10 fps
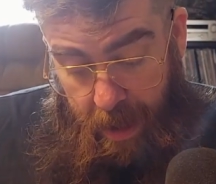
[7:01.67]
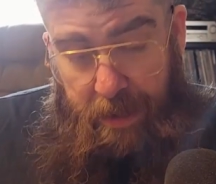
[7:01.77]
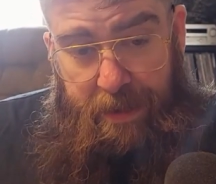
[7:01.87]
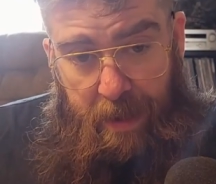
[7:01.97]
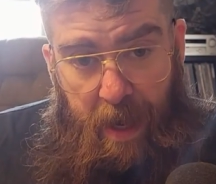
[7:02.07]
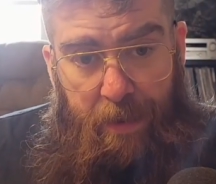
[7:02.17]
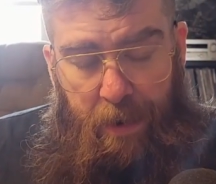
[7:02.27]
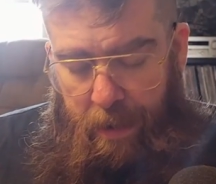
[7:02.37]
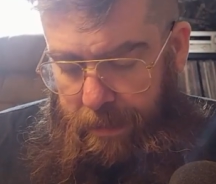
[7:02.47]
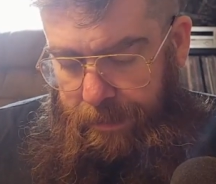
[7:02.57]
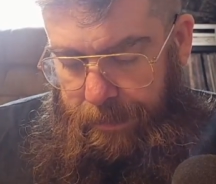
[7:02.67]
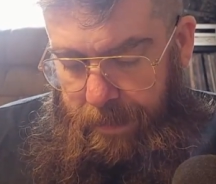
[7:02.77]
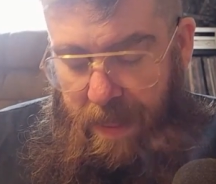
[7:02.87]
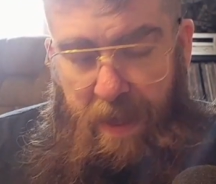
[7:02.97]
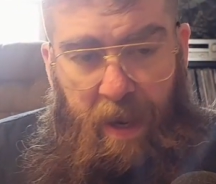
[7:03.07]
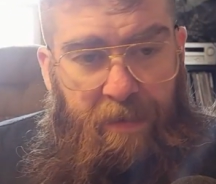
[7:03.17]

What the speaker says: Here's another thing.